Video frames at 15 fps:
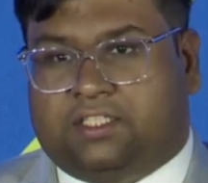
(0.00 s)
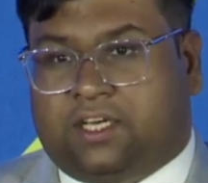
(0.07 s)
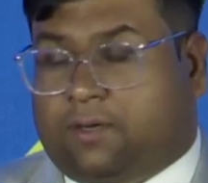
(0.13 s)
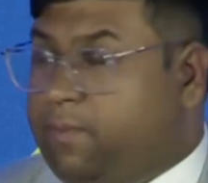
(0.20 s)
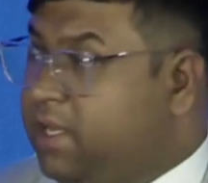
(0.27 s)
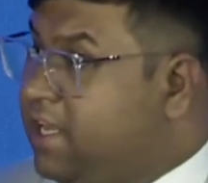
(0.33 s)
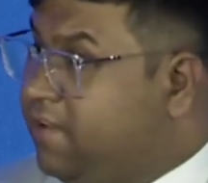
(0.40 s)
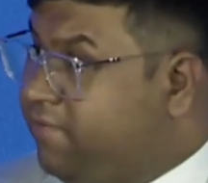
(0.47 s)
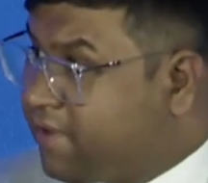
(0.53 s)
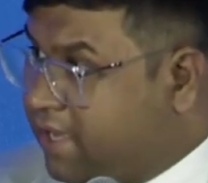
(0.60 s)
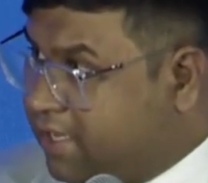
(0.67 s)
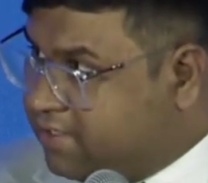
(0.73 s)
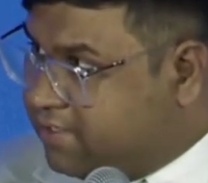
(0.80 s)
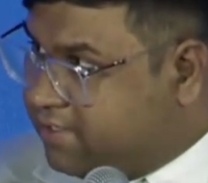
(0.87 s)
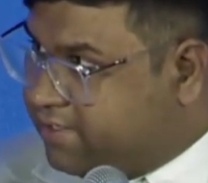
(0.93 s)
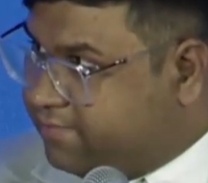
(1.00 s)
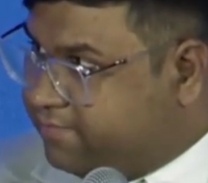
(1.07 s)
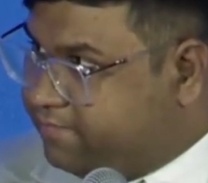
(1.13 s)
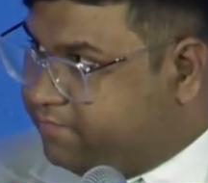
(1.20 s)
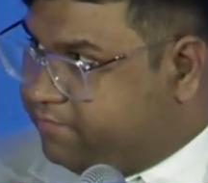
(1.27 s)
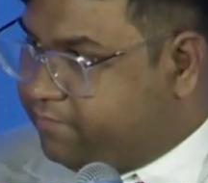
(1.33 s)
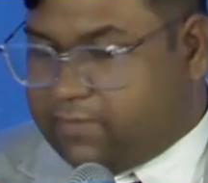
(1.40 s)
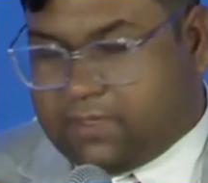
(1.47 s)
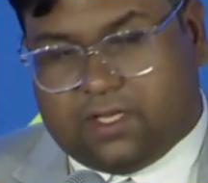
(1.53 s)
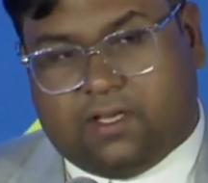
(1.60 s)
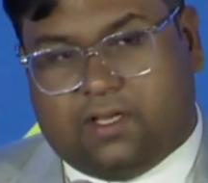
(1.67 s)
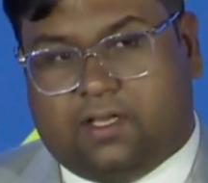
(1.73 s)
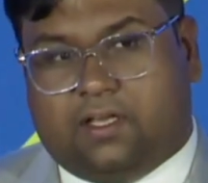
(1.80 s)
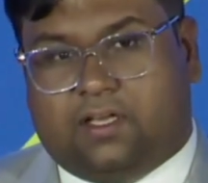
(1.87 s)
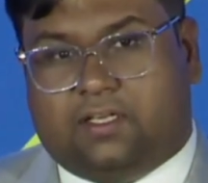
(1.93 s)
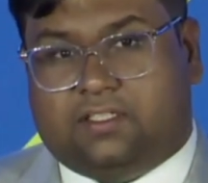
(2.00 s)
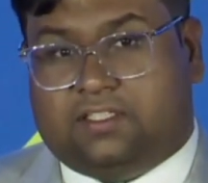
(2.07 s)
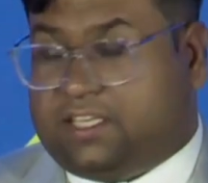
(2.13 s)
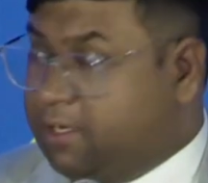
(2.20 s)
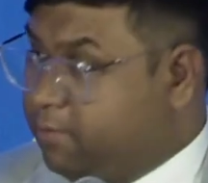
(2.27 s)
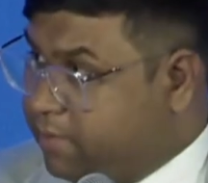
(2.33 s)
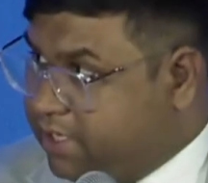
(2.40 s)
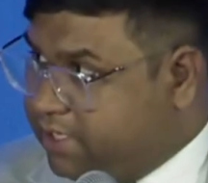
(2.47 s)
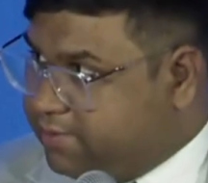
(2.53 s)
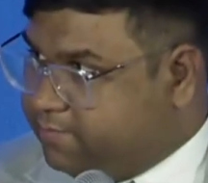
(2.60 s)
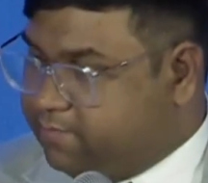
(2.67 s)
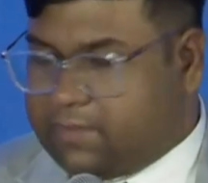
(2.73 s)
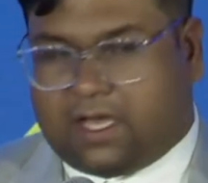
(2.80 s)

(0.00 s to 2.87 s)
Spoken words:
Germany and France. Germany,